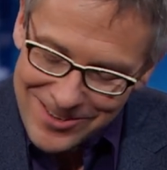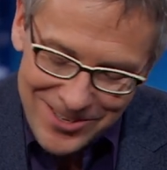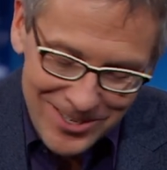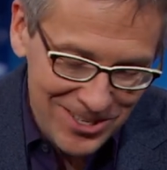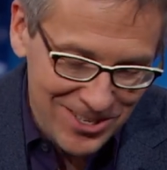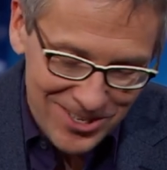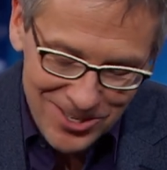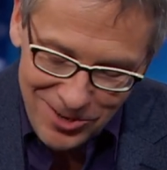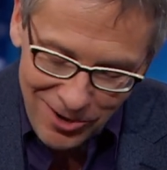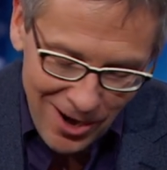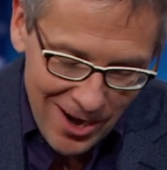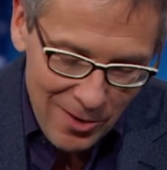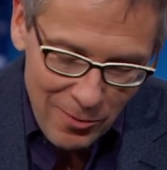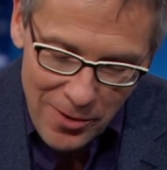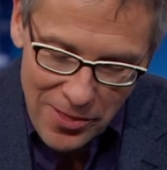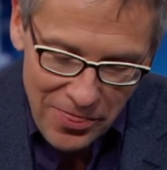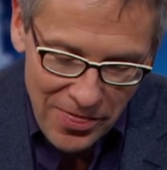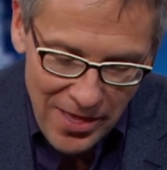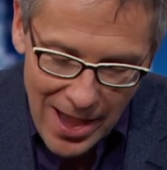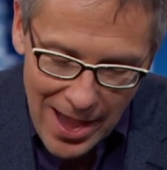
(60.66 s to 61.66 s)
Just start
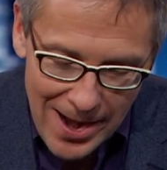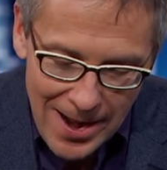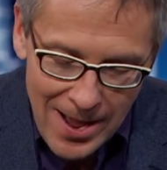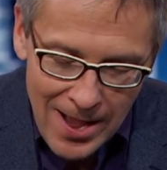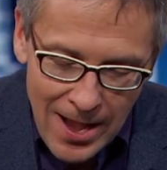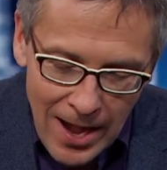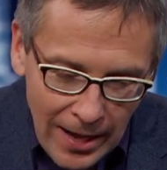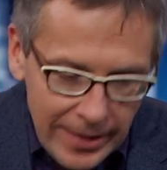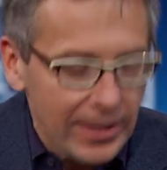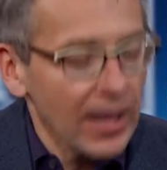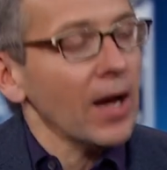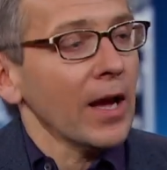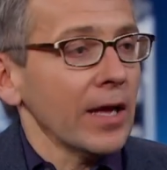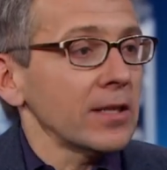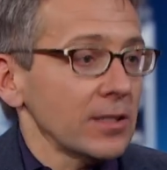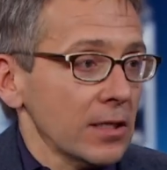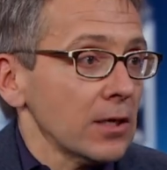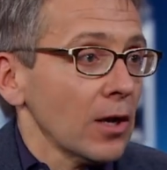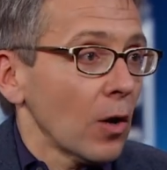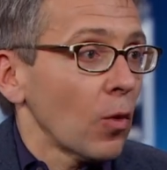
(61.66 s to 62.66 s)
with that. Yeah,
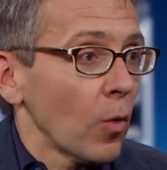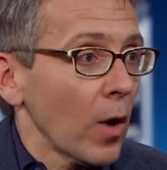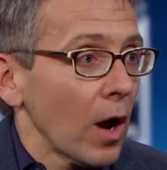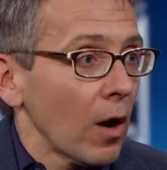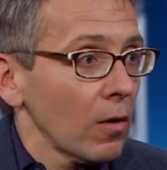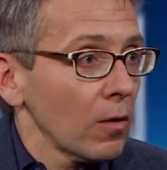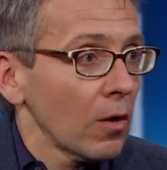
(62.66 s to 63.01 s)
it did go well.